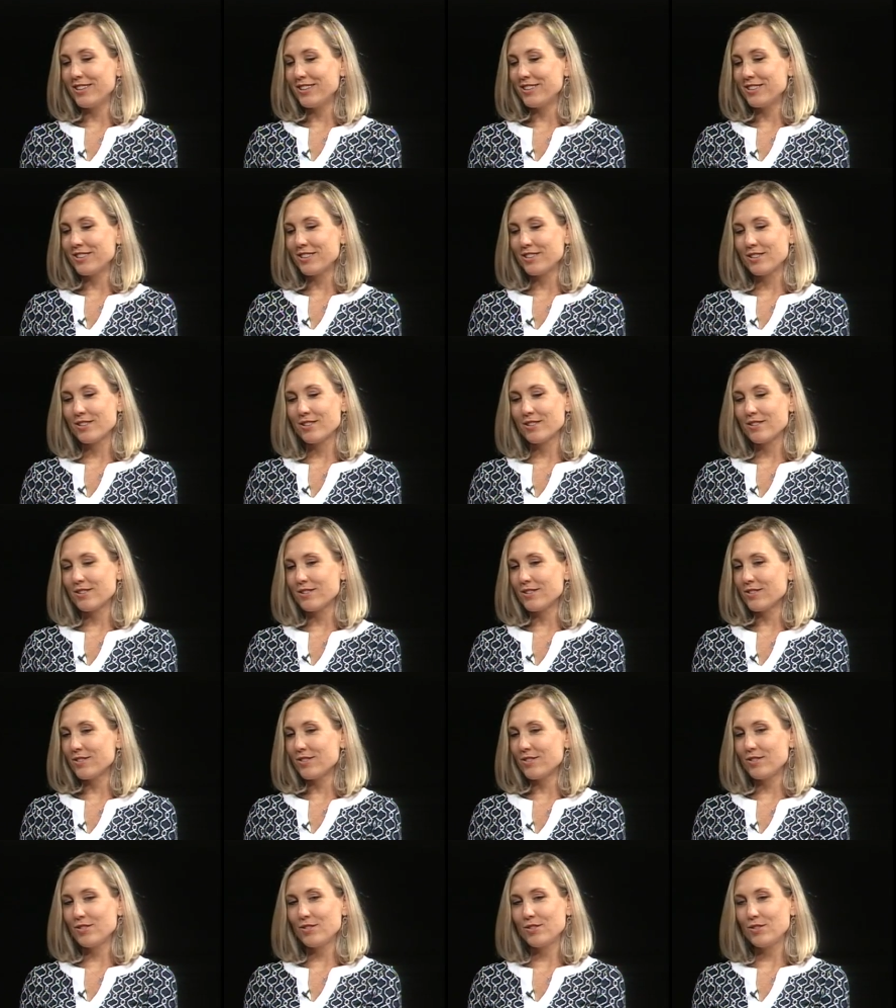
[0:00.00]

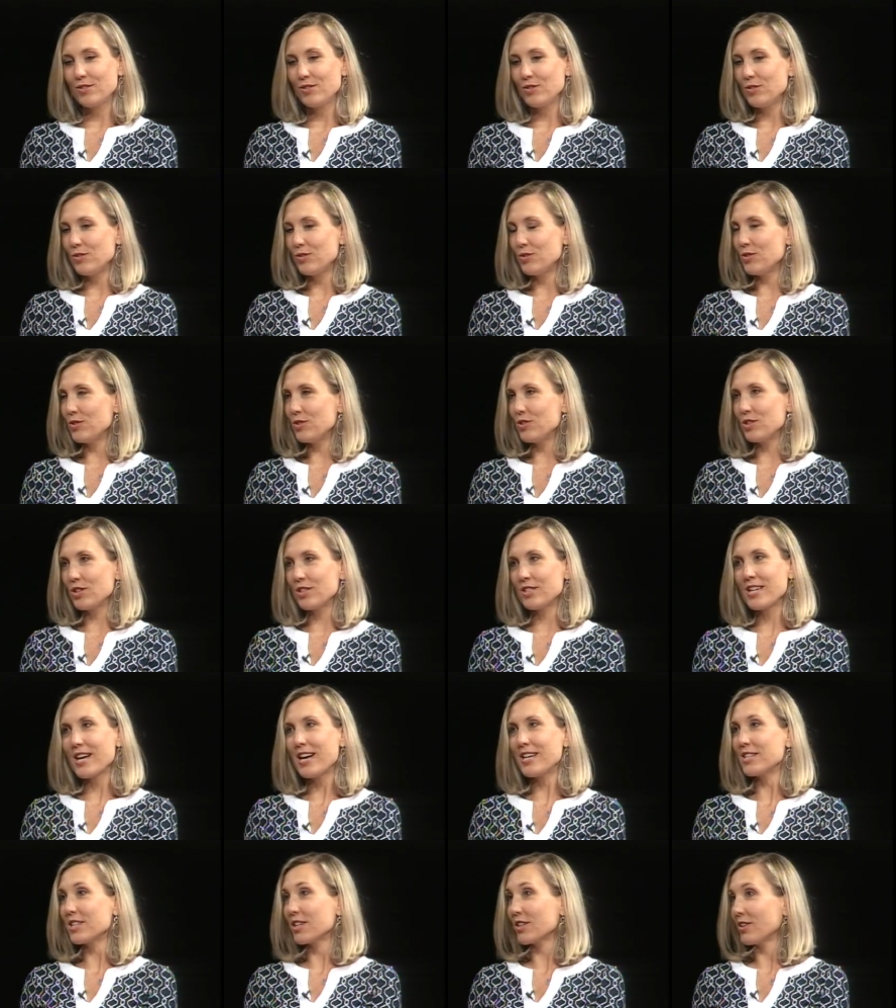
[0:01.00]
just
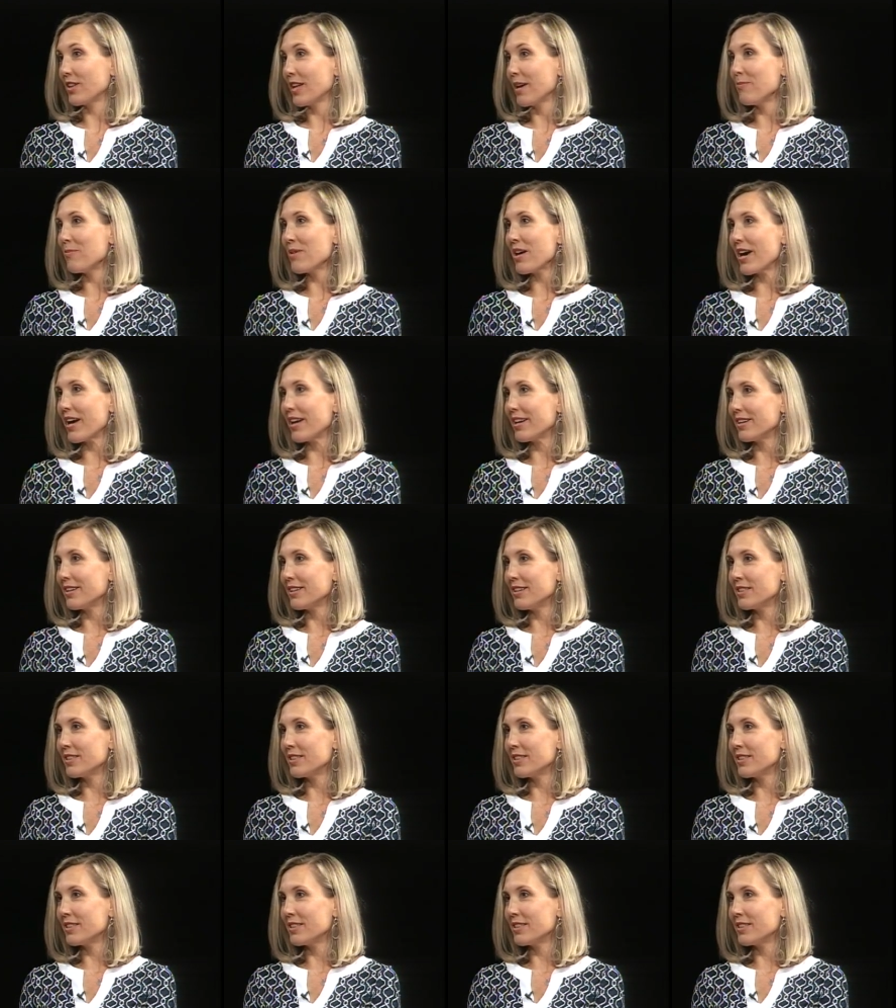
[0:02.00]
had to claim that.